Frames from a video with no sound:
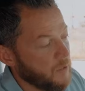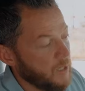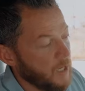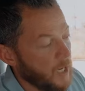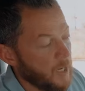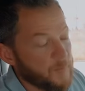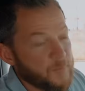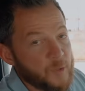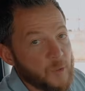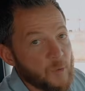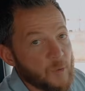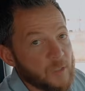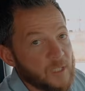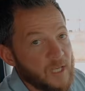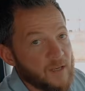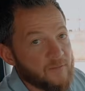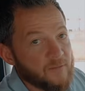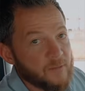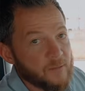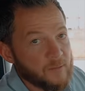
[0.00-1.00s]
up to
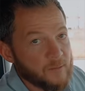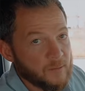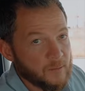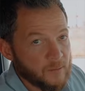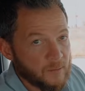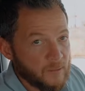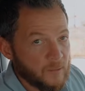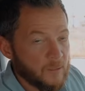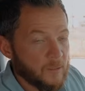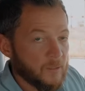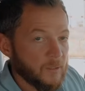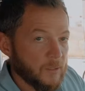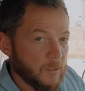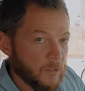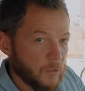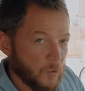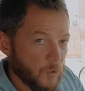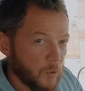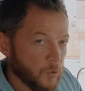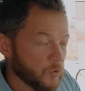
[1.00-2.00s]
11,
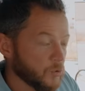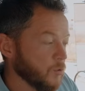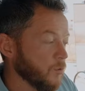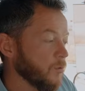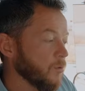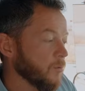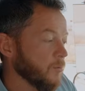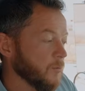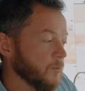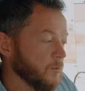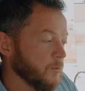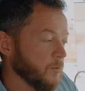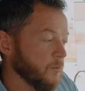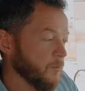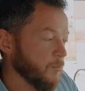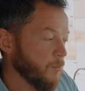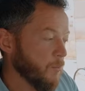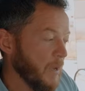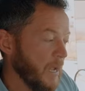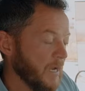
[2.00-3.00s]
neutral,
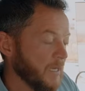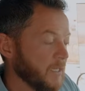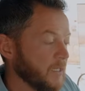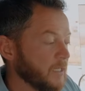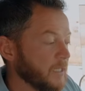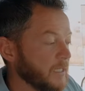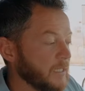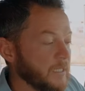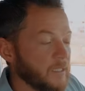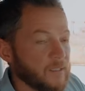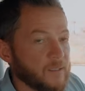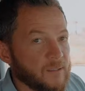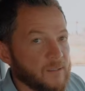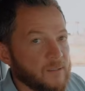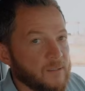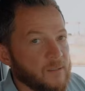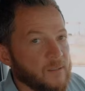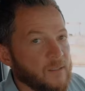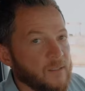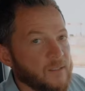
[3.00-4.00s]
back into
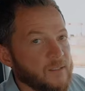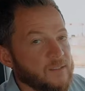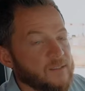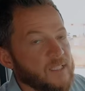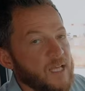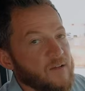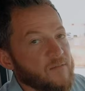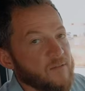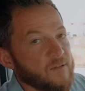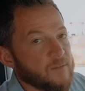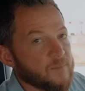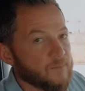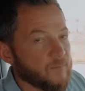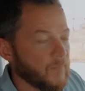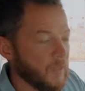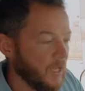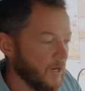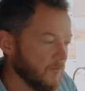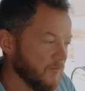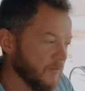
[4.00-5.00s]
gear, 7.
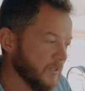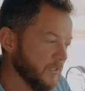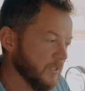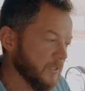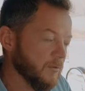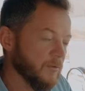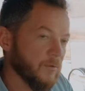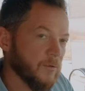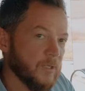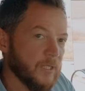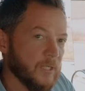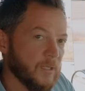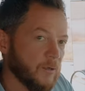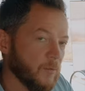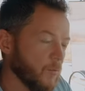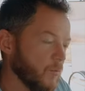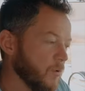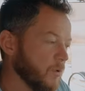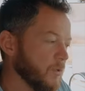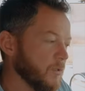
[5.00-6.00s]
Every single gear,
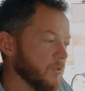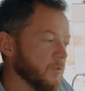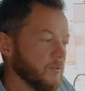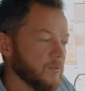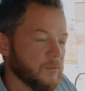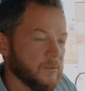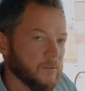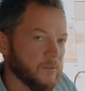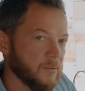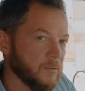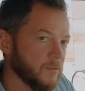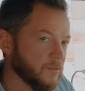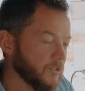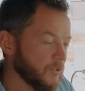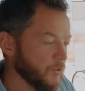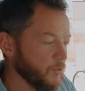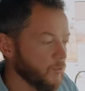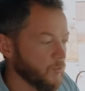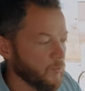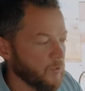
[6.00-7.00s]
1,
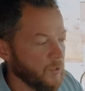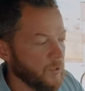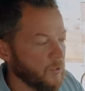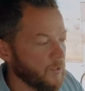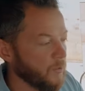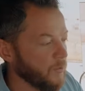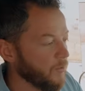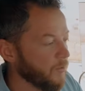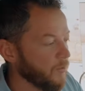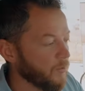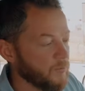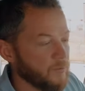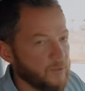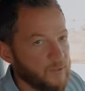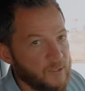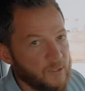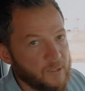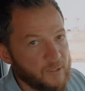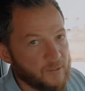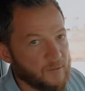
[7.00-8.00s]
2,
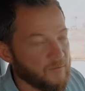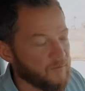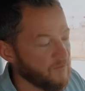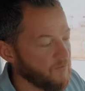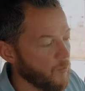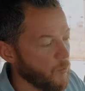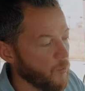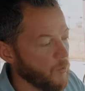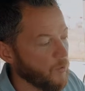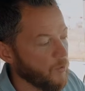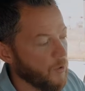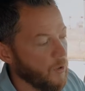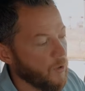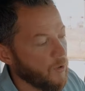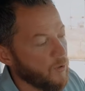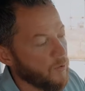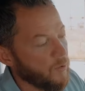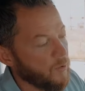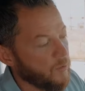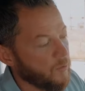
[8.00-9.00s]
3, 4,
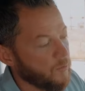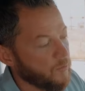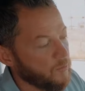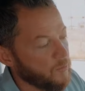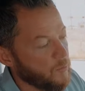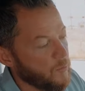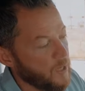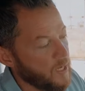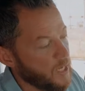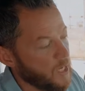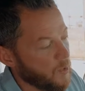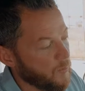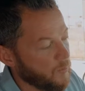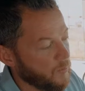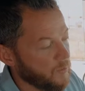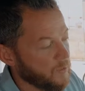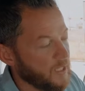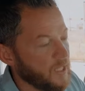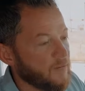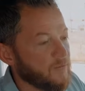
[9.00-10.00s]
all the way up,
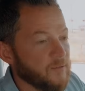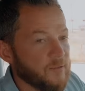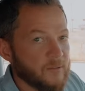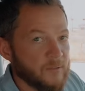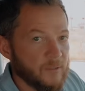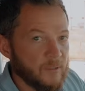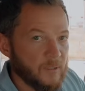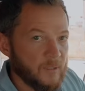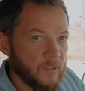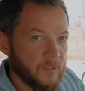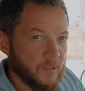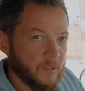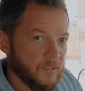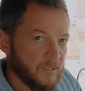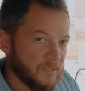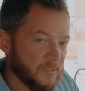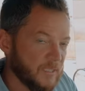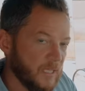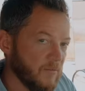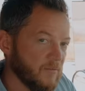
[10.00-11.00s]
11,
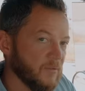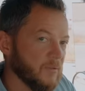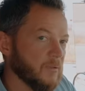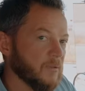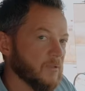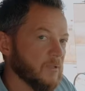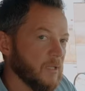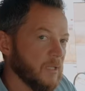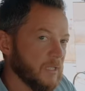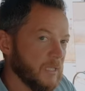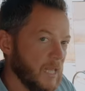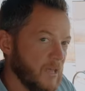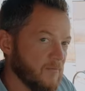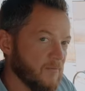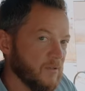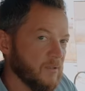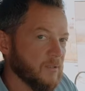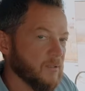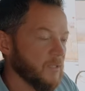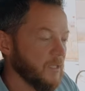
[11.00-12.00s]
7,
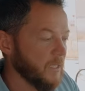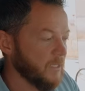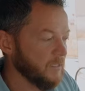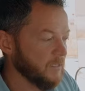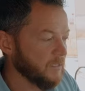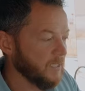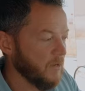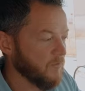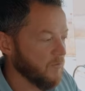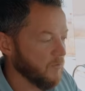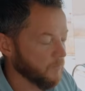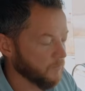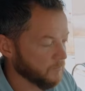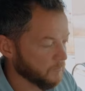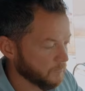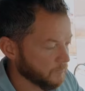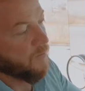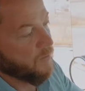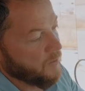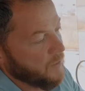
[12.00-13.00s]
11, and 7.
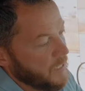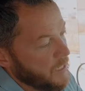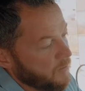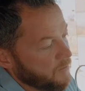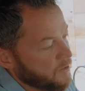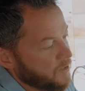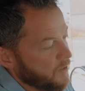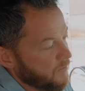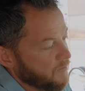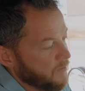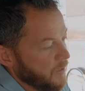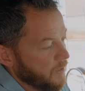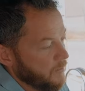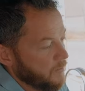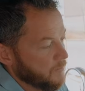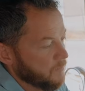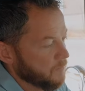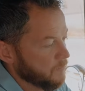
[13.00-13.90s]
For downshifting,